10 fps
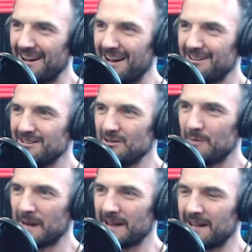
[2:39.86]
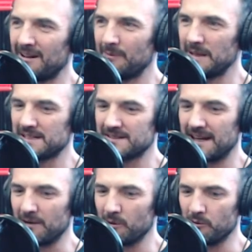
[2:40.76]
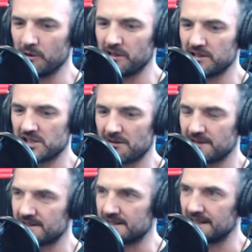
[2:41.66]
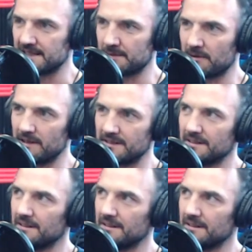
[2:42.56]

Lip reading: How do you pick out a piece of data? What are you going to share with us today? Surprise.